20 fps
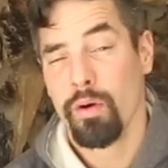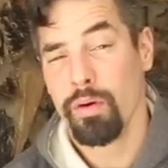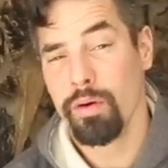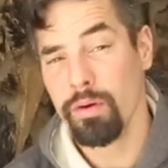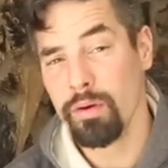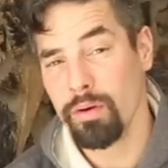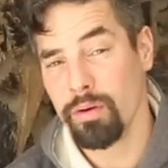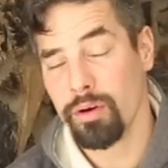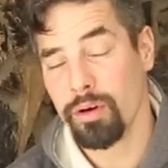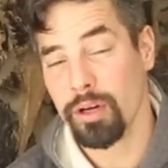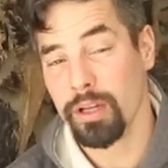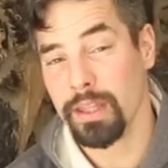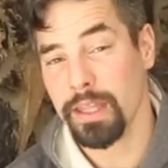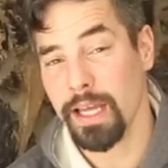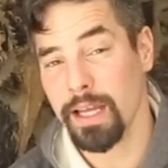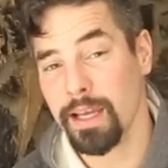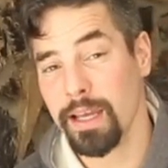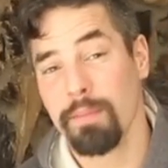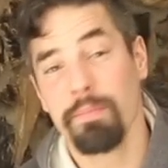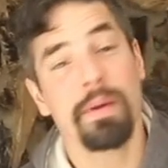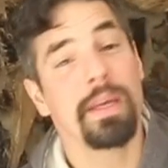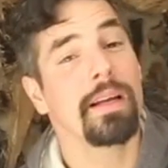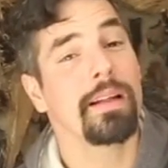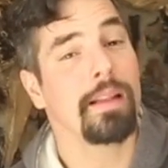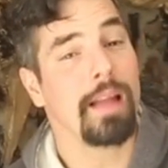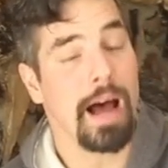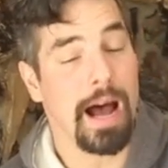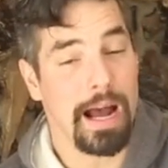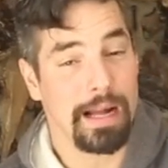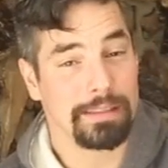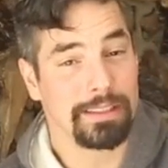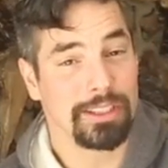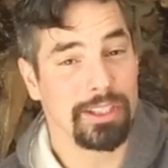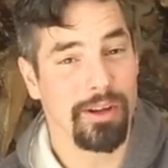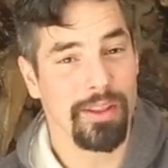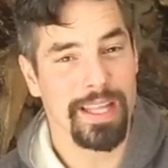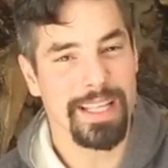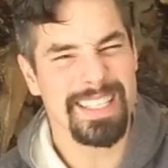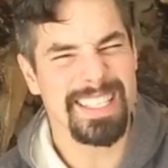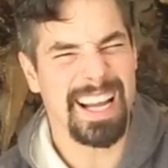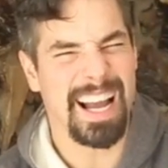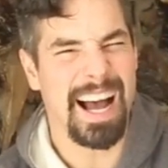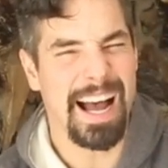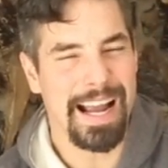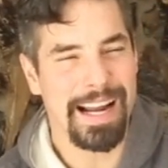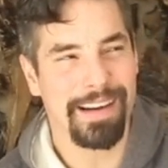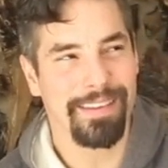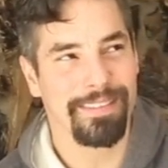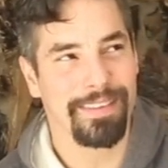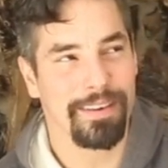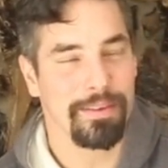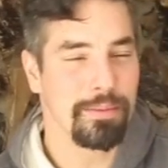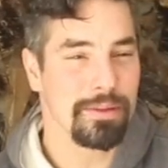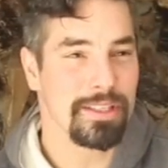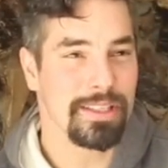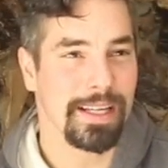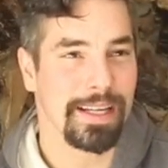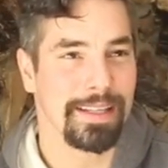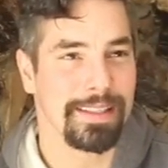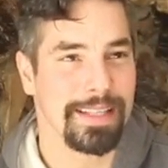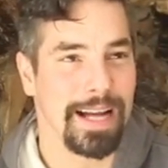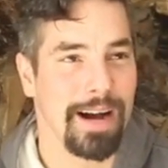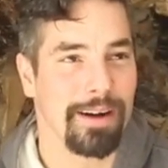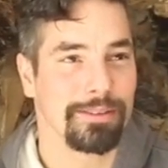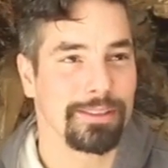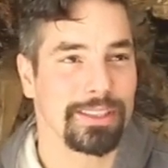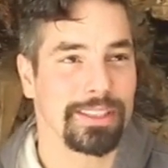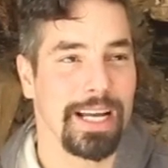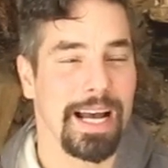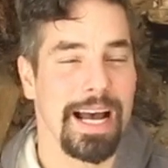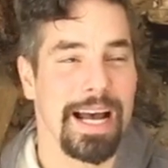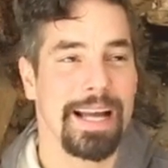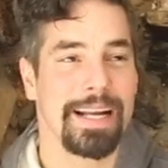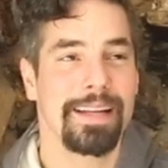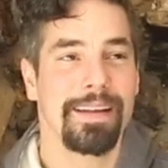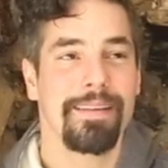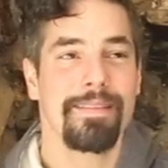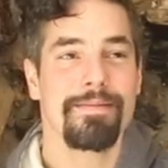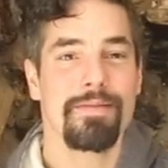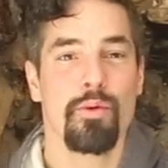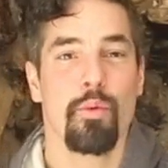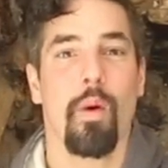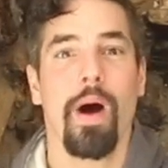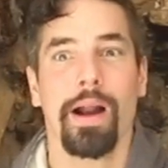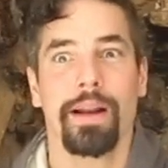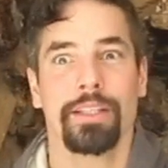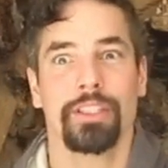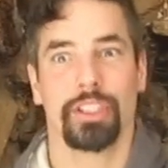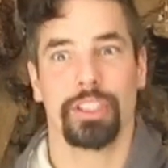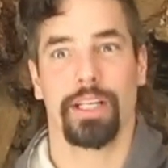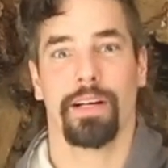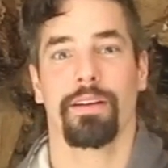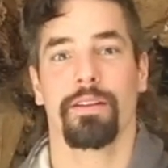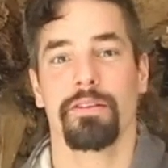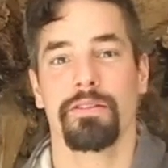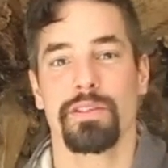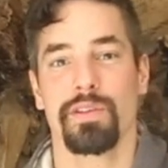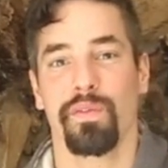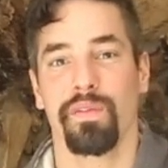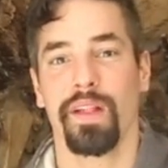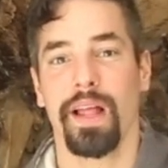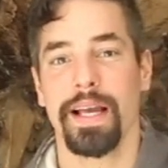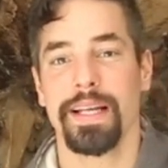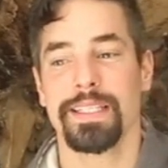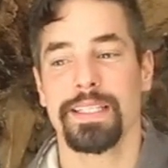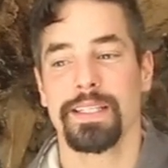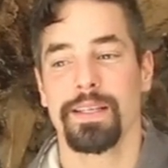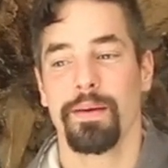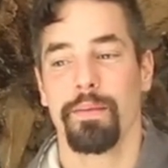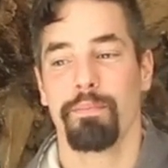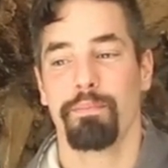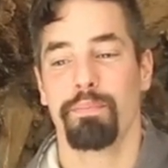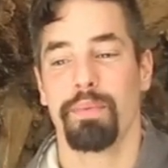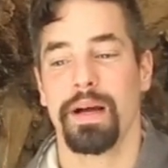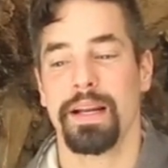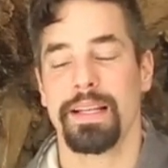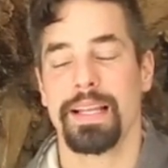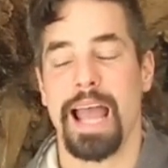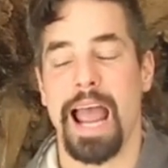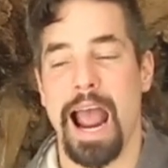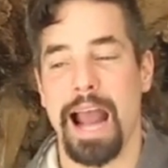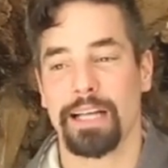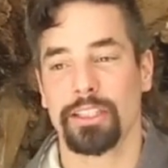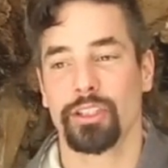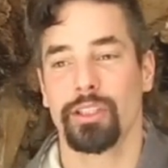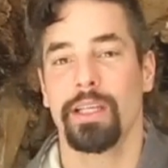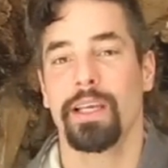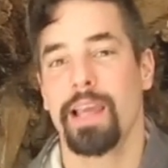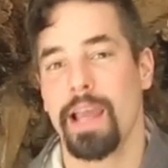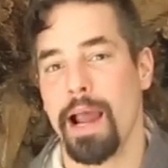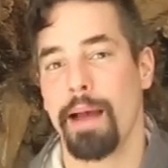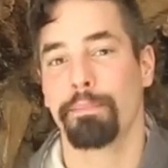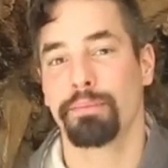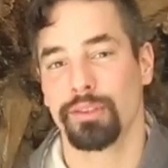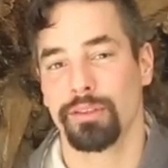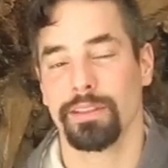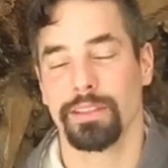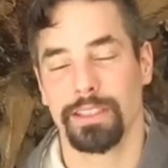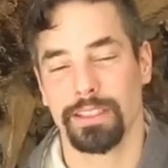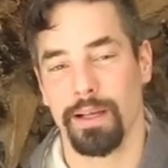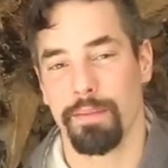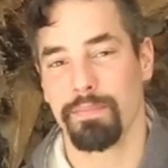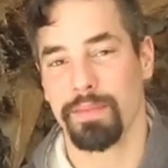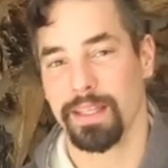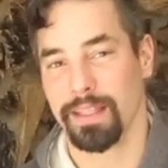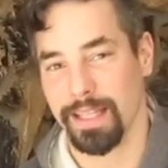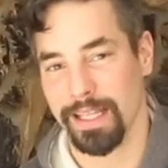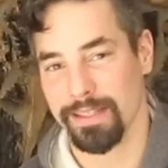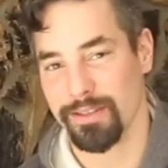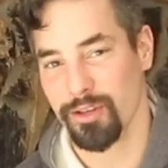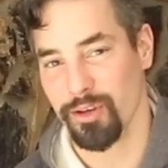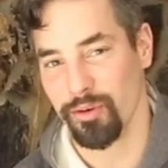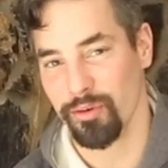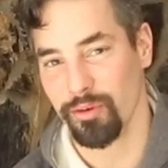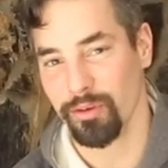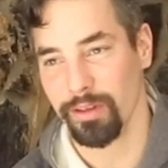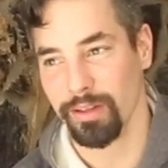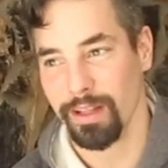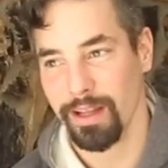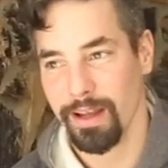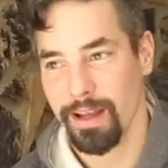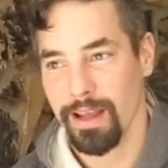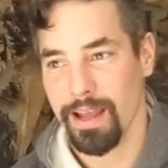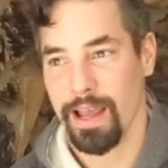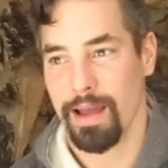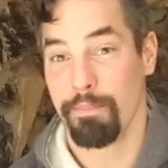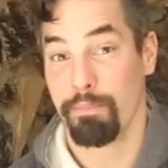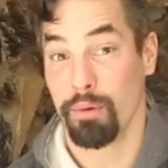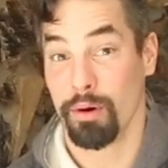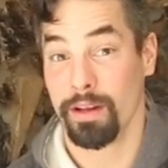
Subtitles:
whew, that can be a lot. So that's kind of almost like a downside. You want to share those flights, but actually capturing something that's cool and